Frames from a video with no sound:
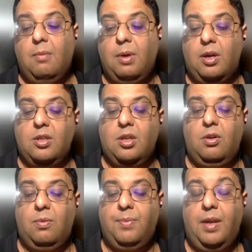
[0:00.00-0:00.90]
Because, you
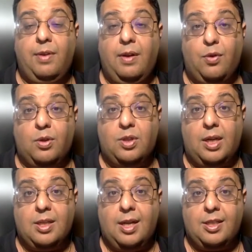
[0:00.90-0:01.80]
know, even if you
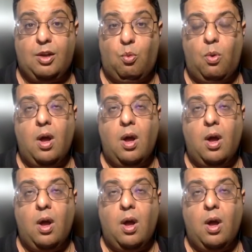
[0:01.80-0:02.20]
change, let's say,